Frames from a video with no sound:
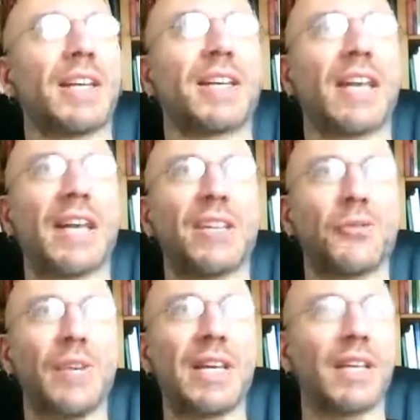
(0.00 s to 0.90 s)
getting the
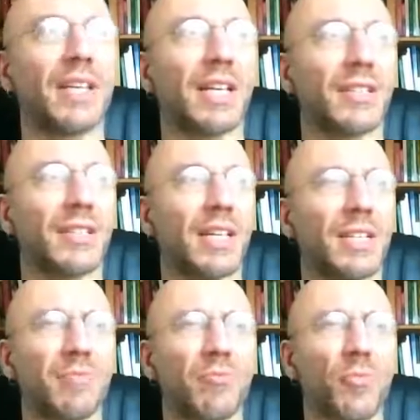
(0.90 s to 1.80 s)
feeling that
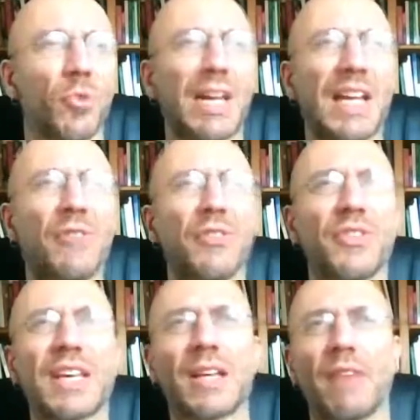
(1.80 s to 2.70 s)
well,
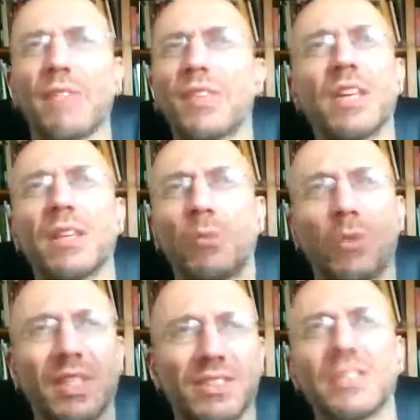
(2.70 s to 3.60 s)
everything
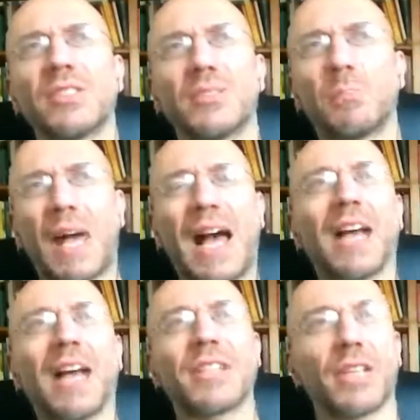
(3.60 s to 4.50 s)
Western is
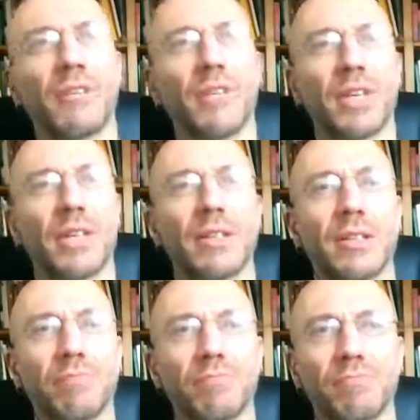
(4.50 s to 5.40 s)
bad, and everything